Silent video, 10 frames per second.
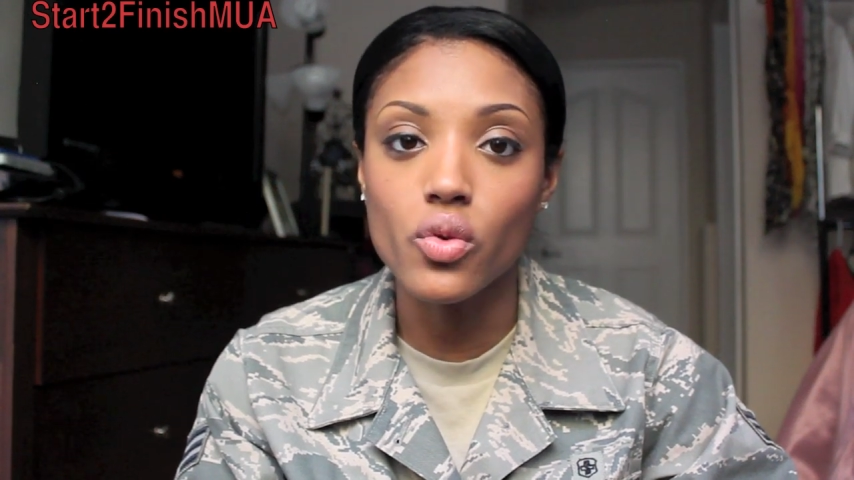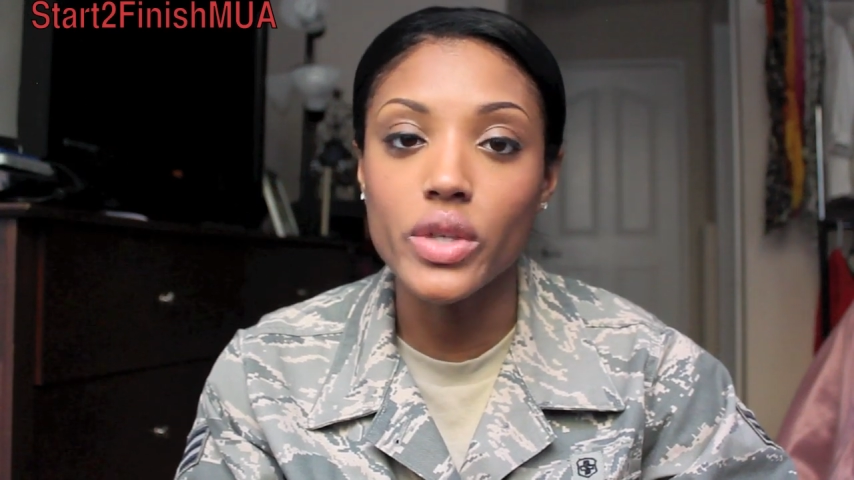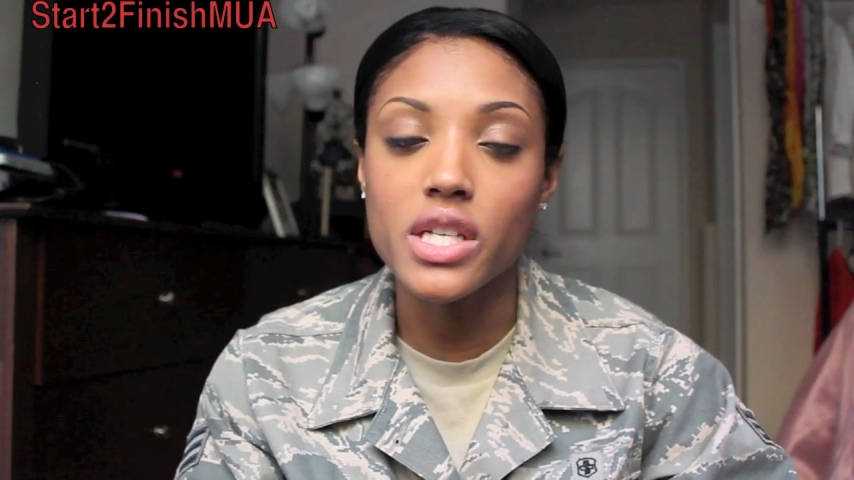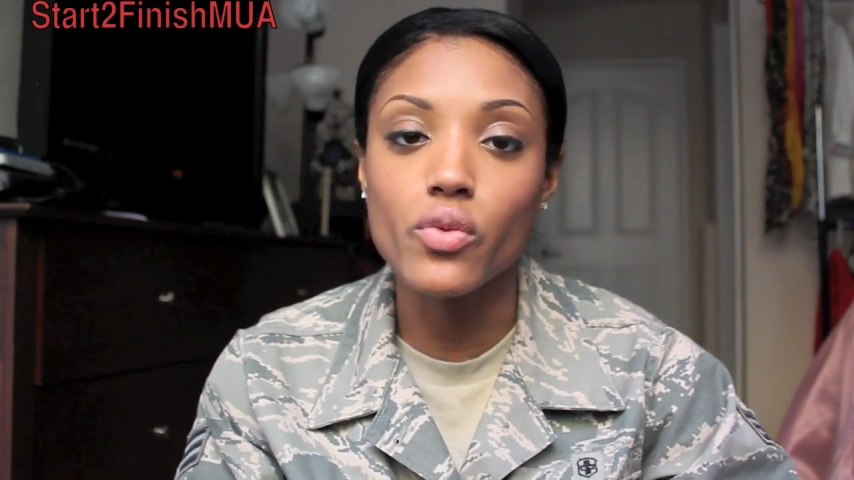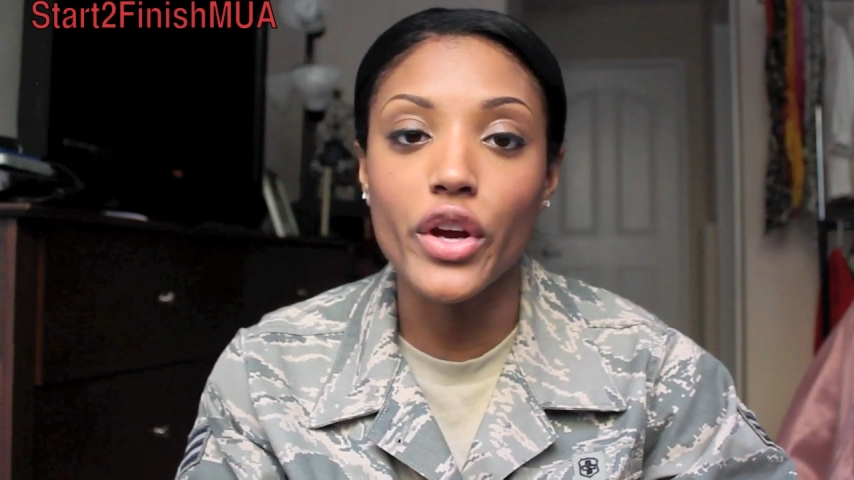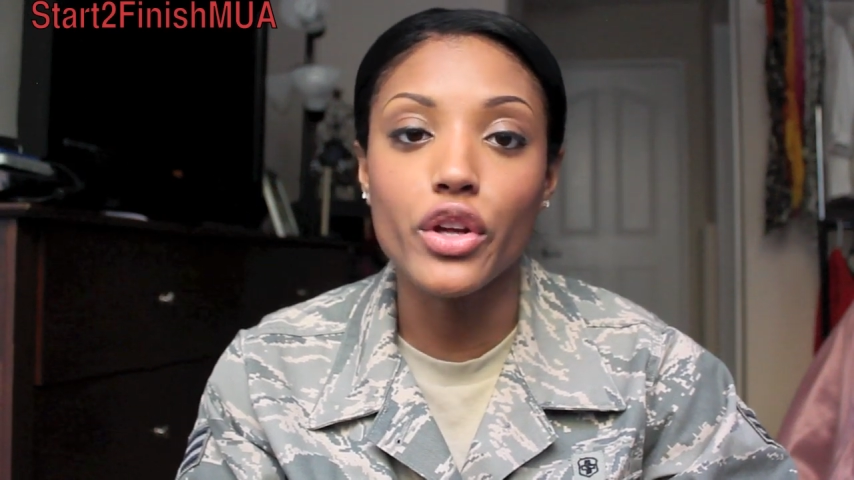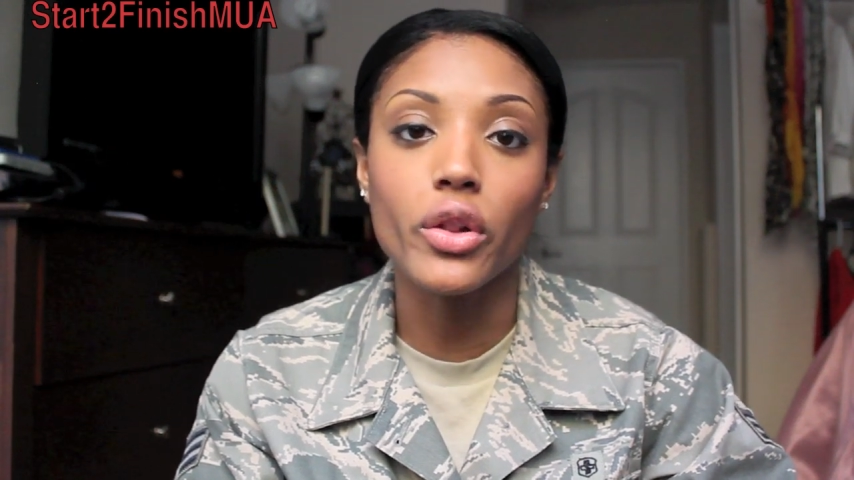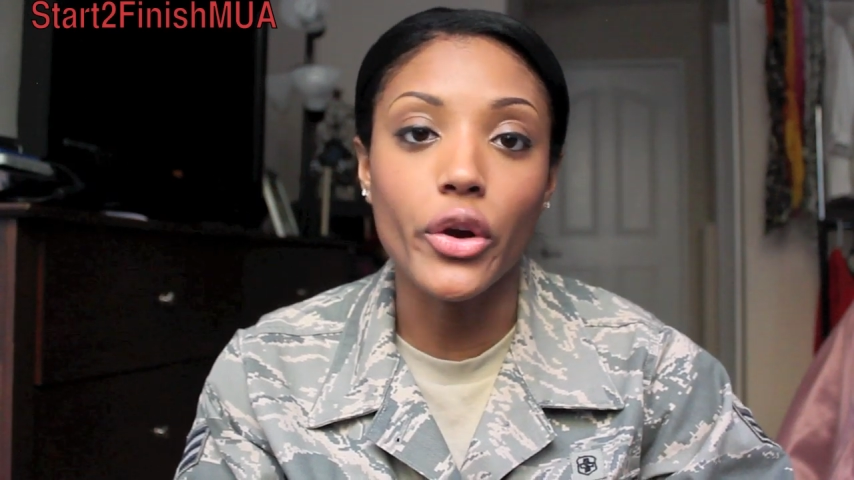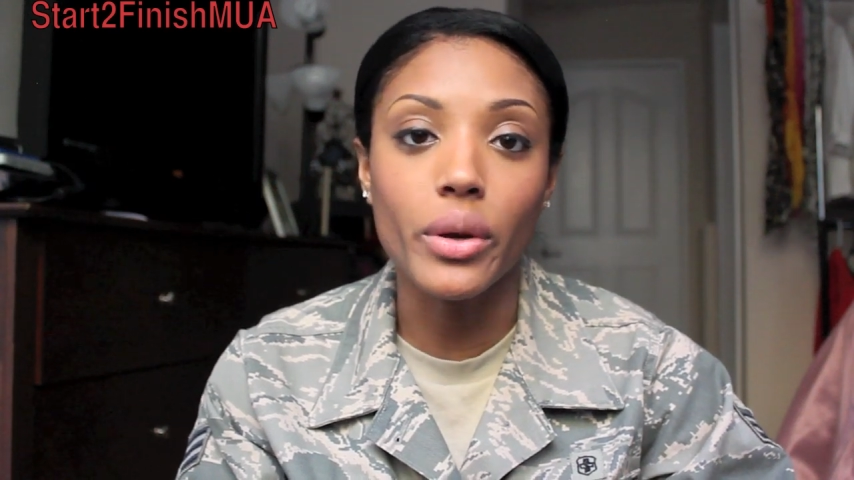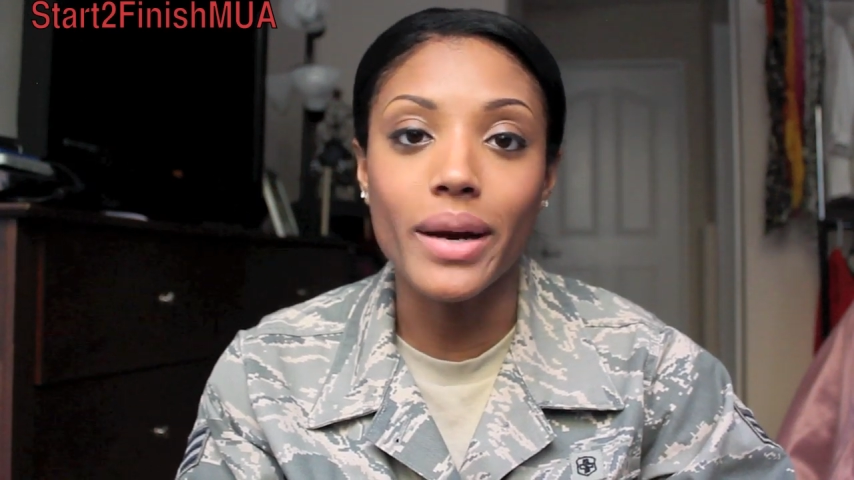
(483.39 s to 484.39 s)
which is where you
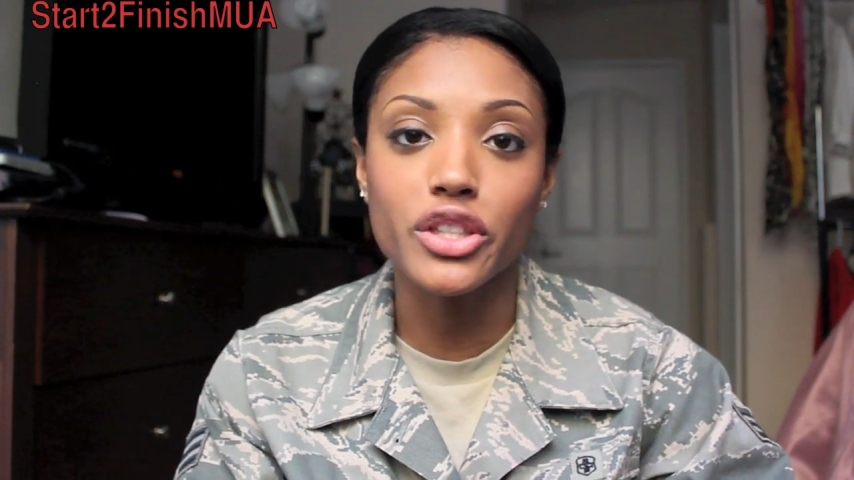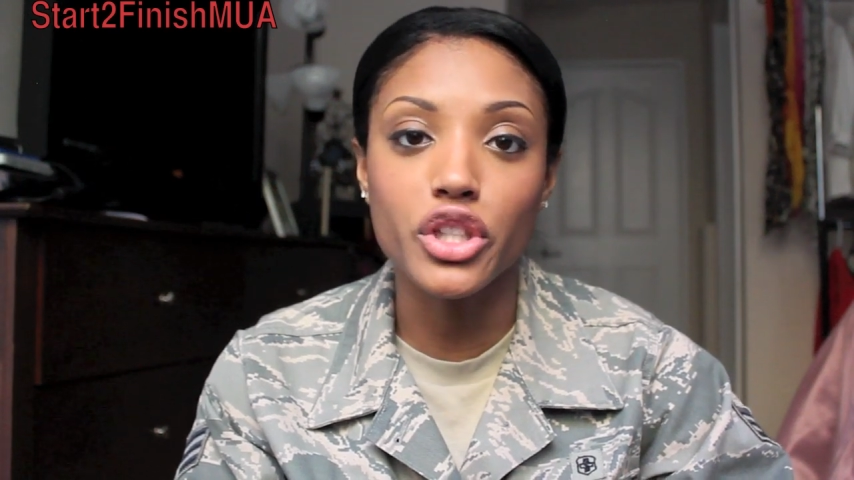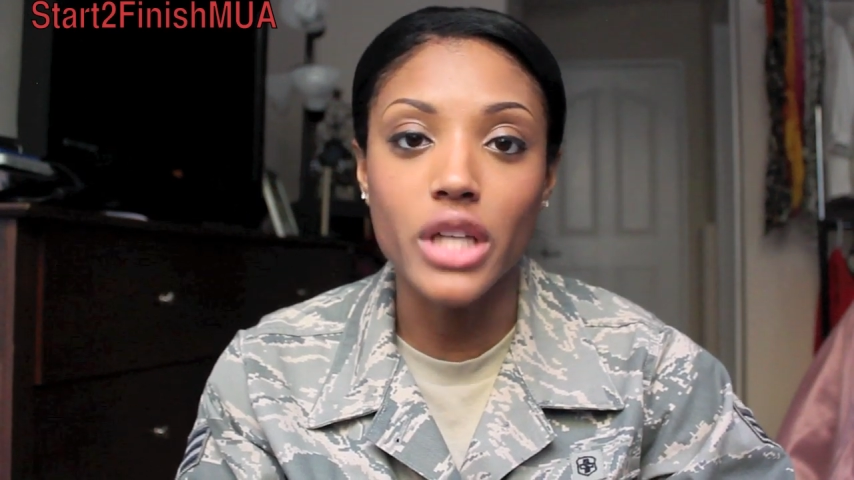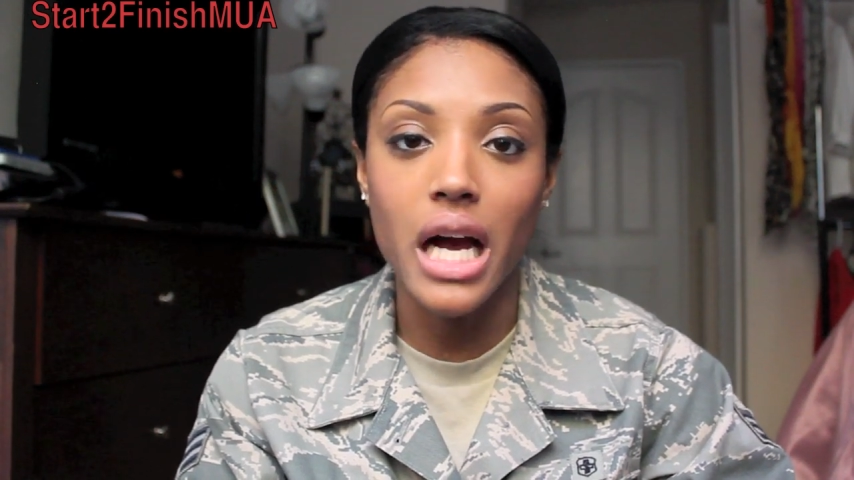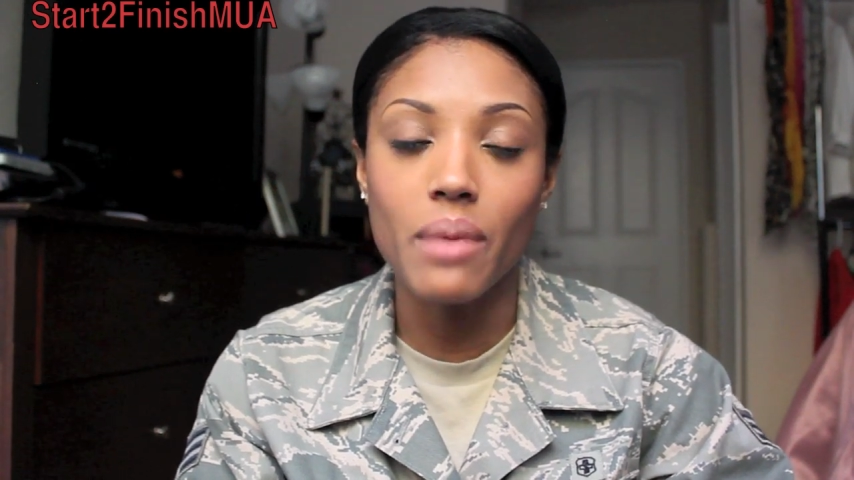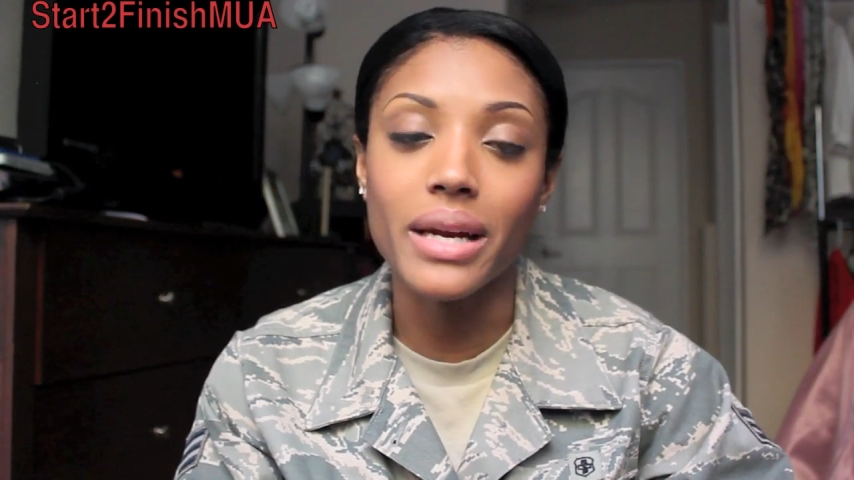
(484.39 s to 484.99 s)
learn about your job.